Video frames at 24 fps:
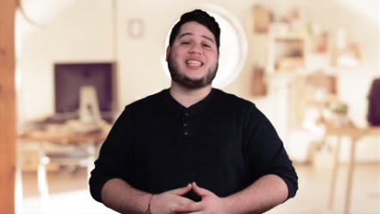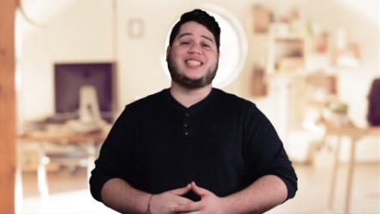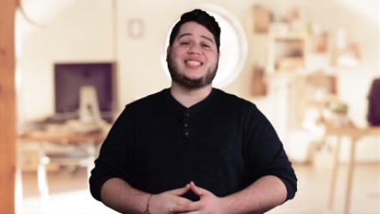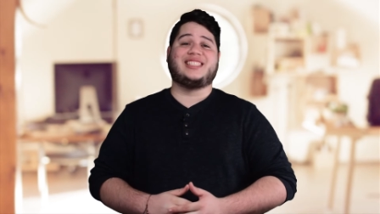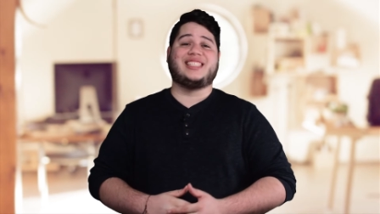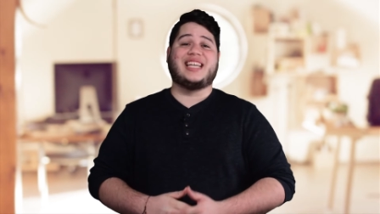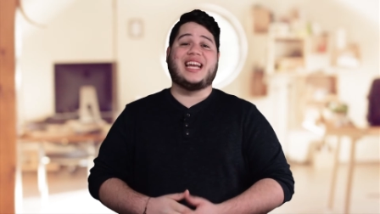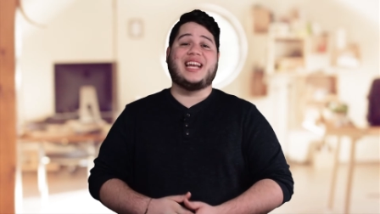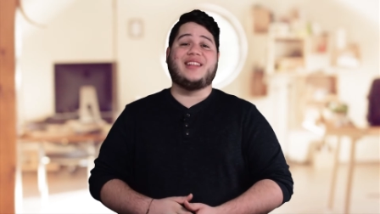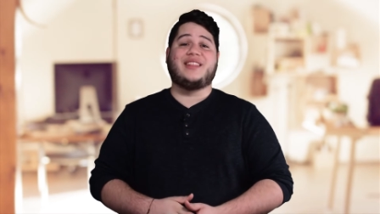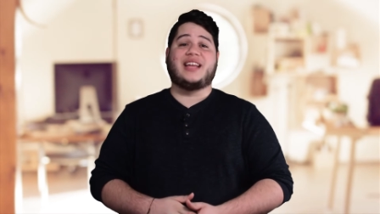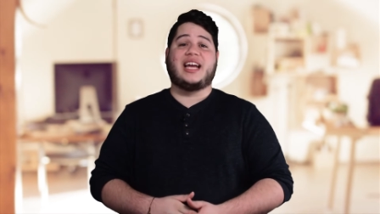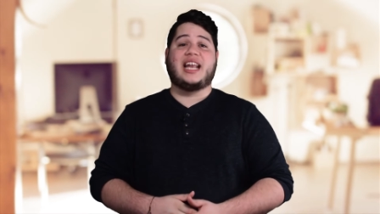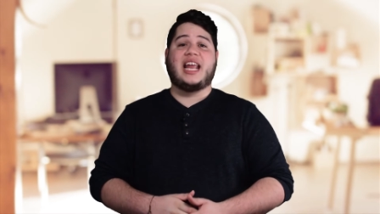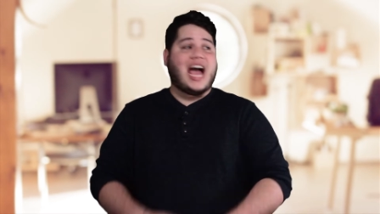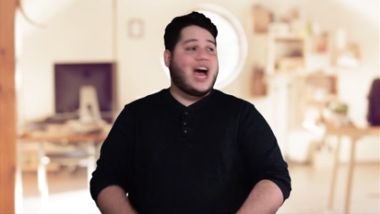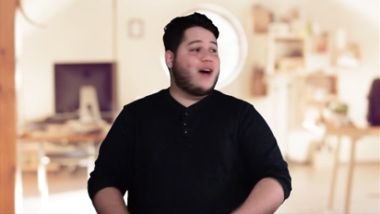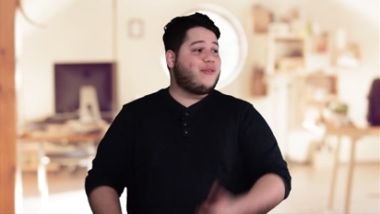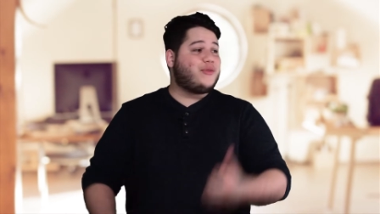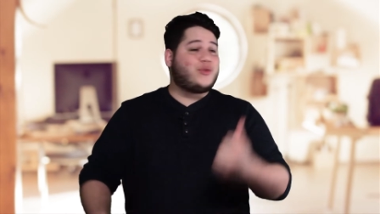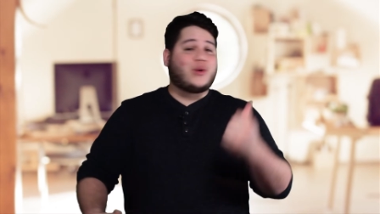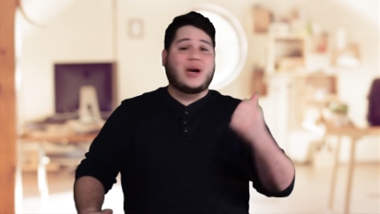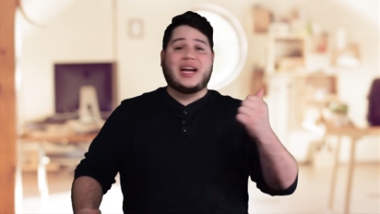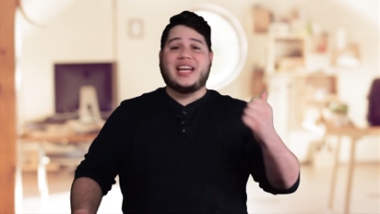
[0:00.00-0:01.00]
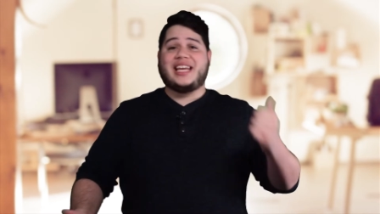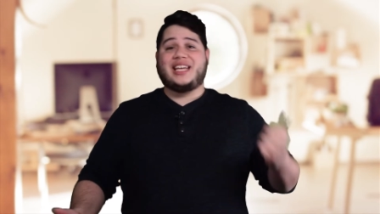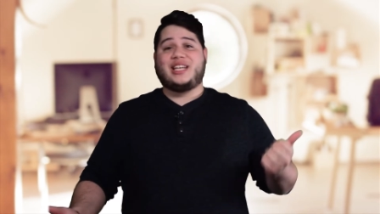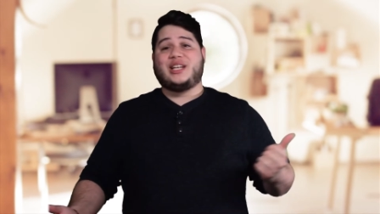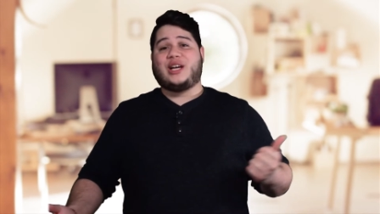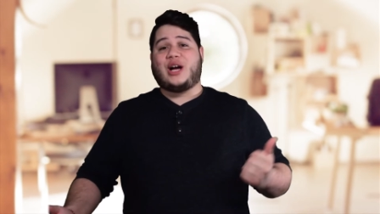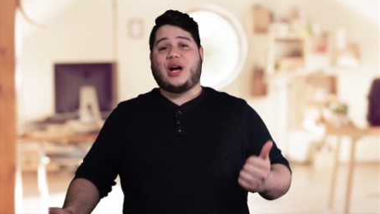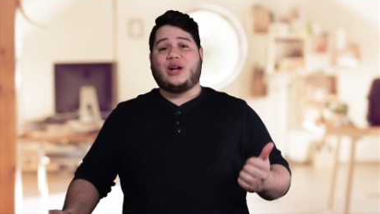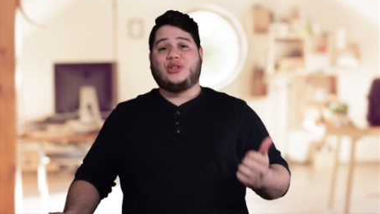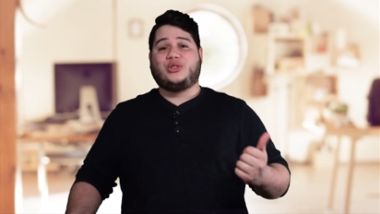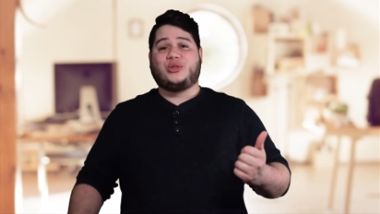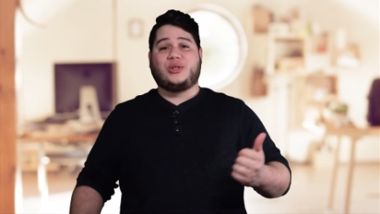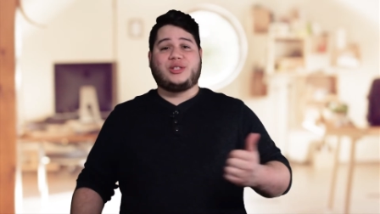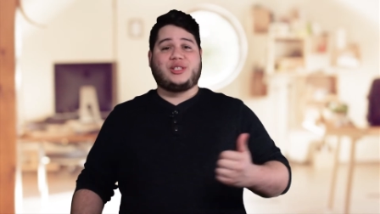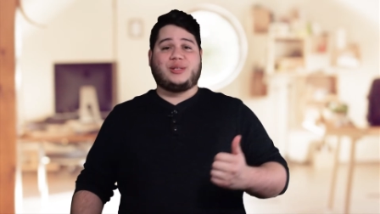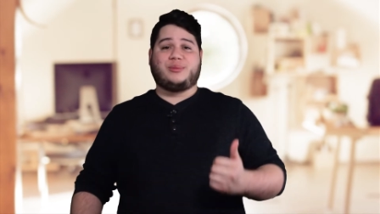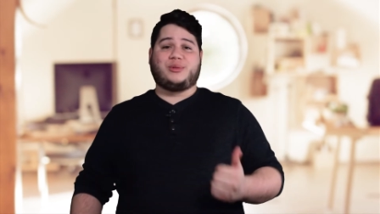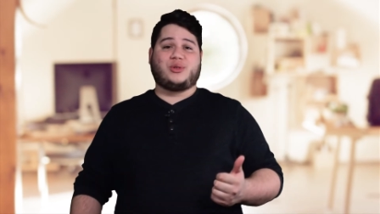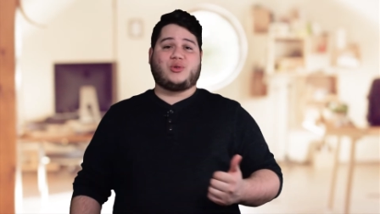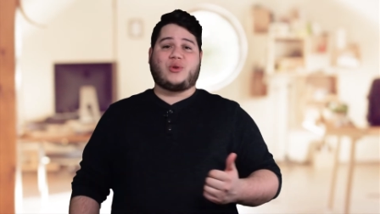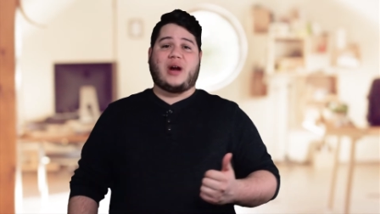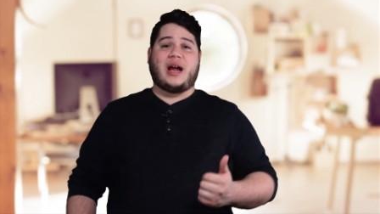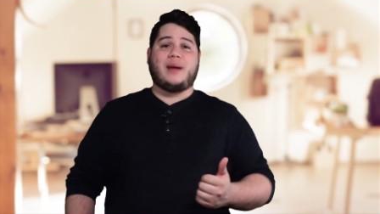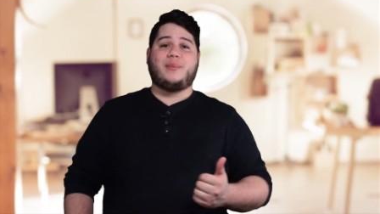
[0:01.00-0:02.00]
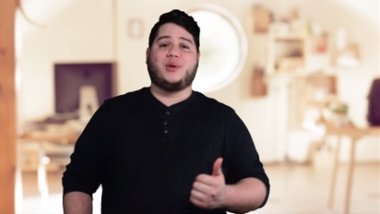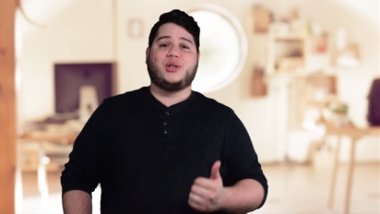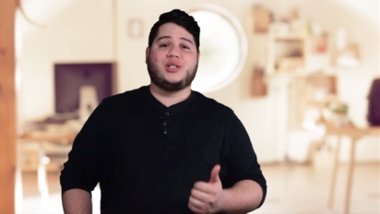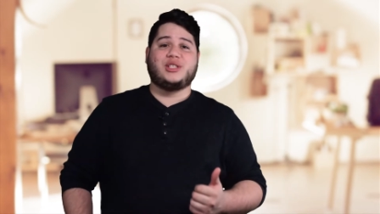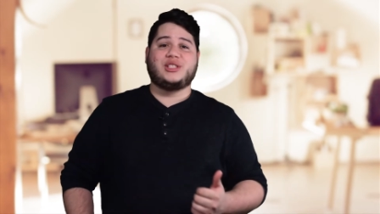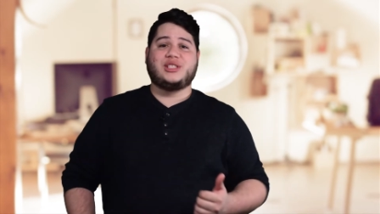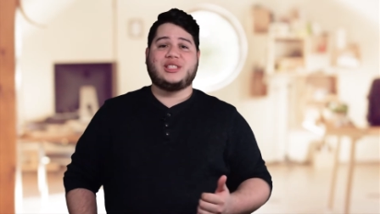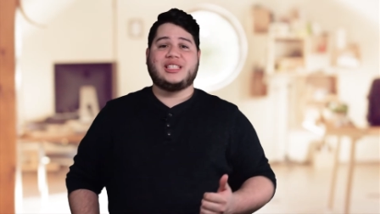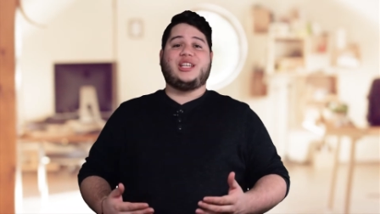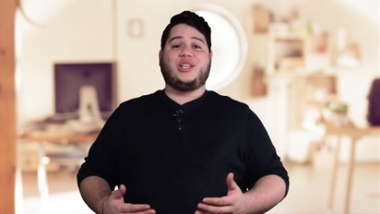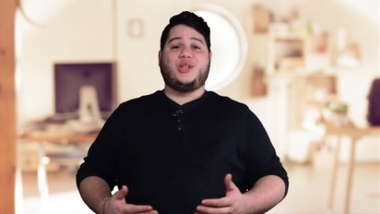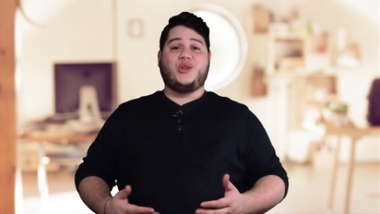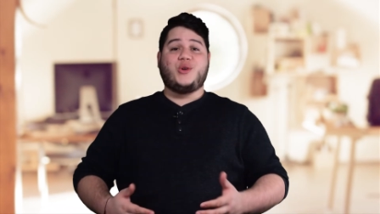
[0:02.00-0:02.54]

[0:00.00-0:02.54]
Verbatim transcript: insane that after I hit 100 subscribers,